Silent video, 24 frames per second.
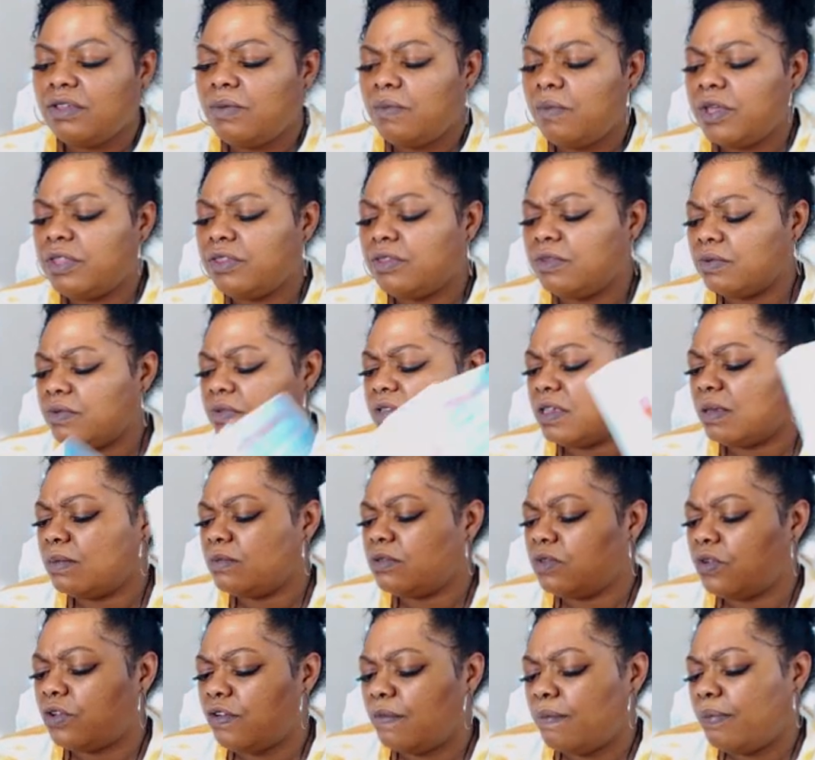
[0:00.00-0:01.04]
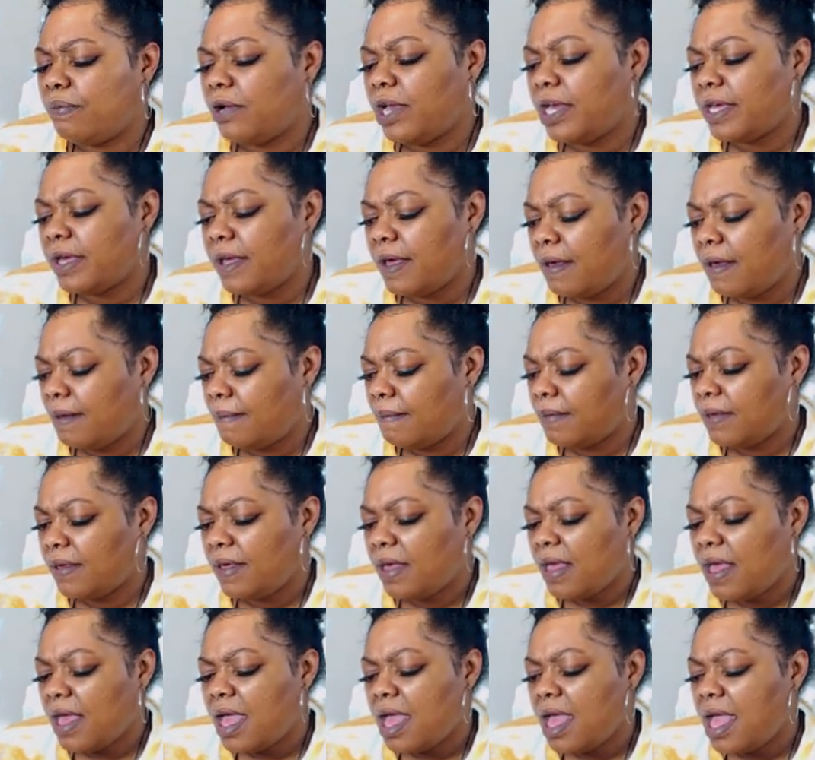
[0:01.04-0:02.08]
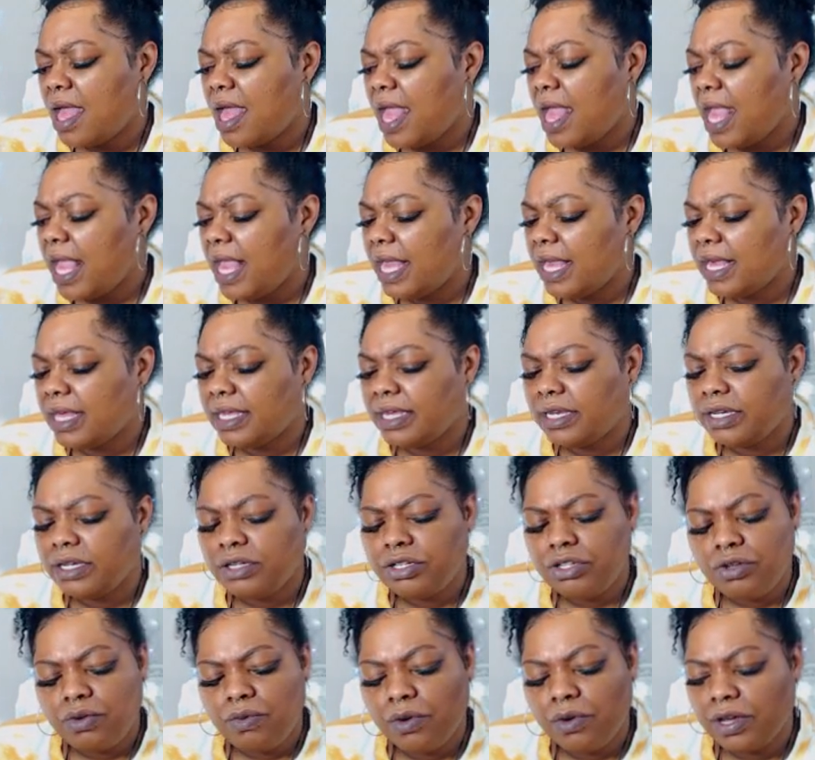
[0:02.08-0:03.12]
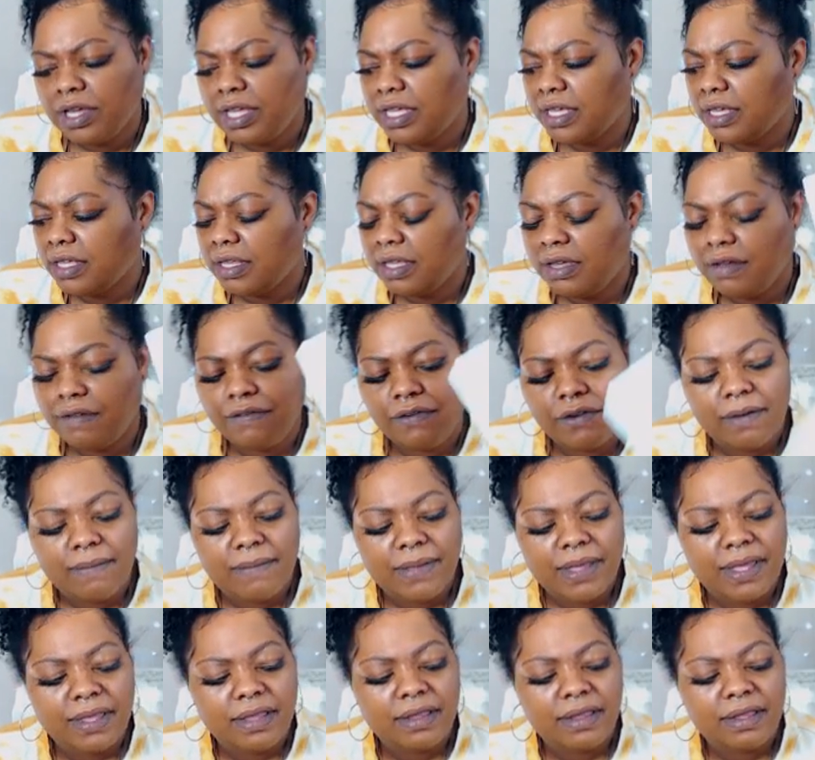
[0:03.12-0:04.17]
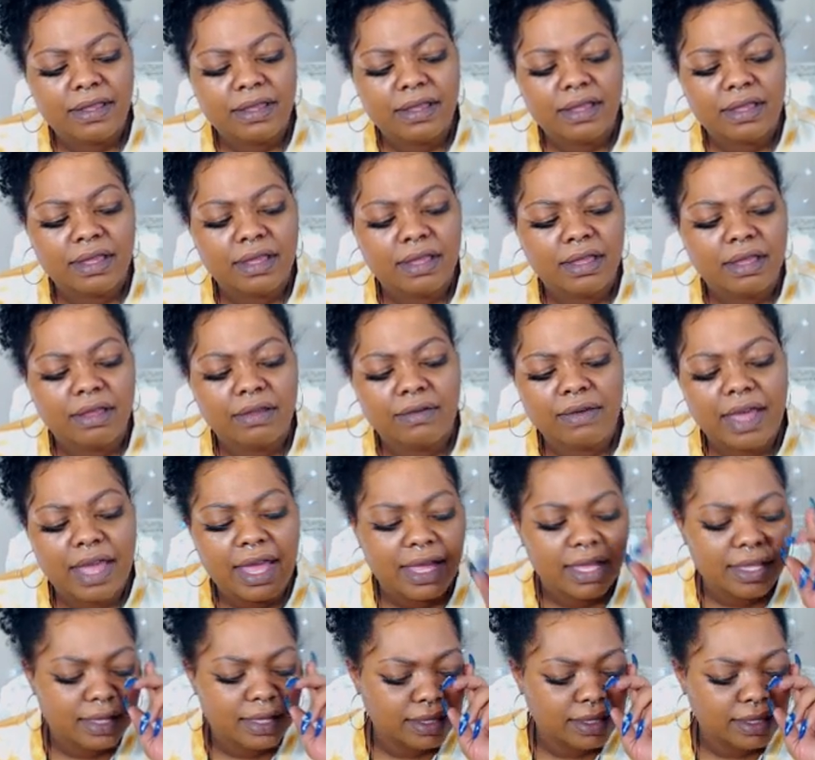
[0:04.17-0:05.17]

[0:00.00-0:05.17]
went through some sort of breakup and you were healing from it, okay?